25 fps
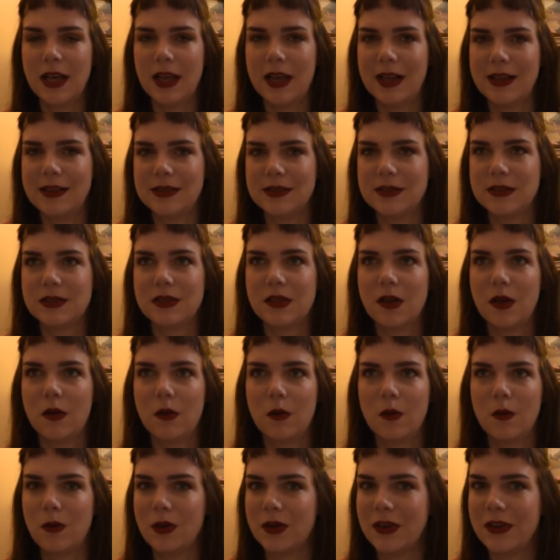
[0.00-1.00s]
And
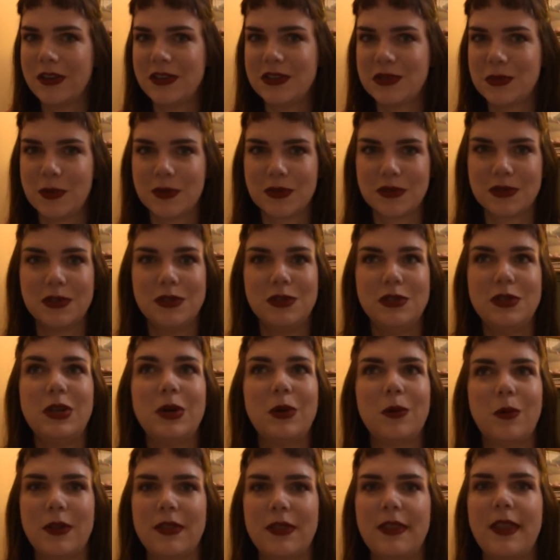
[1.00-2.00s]
so what are you supposed to
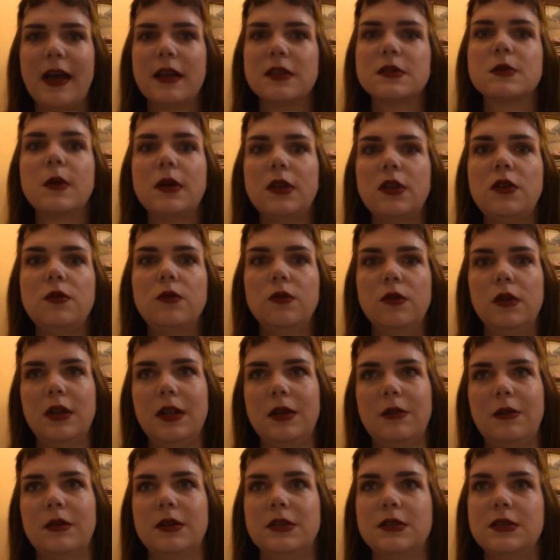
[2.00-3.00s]
do when that's what you
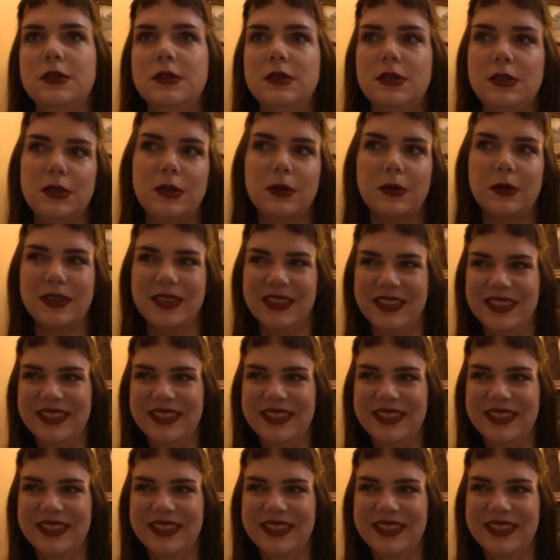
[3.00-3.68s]
really want to do?